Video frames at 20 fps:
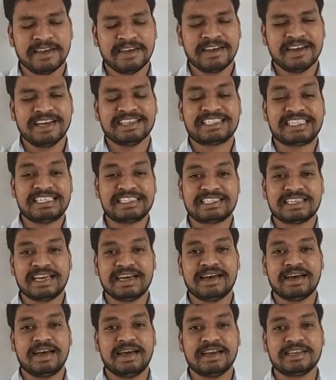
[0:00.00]
Yes, it is
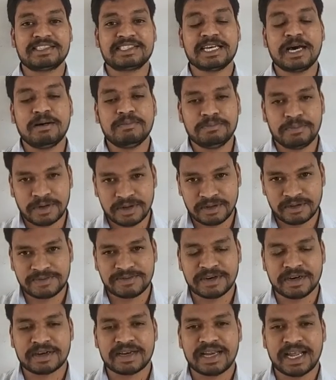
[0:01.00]
an example
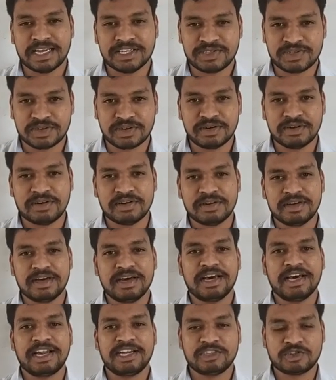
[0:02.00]
for natural
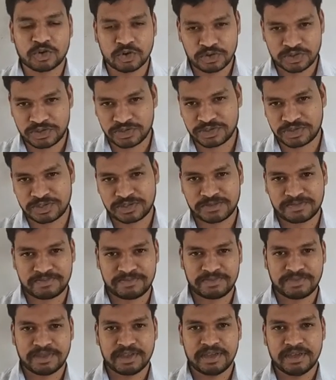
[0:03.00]

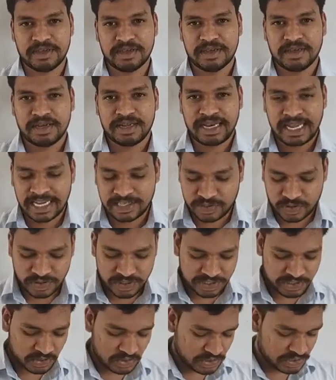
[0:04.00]
resources. Natural
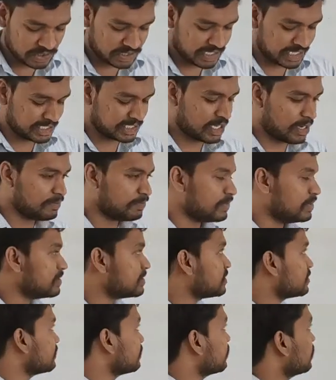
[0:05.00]
resources
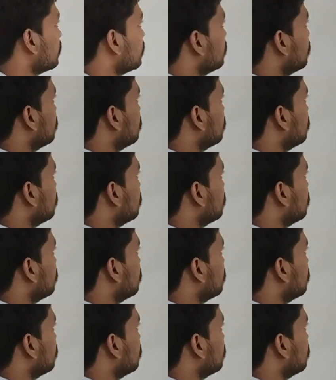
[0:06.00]
examples.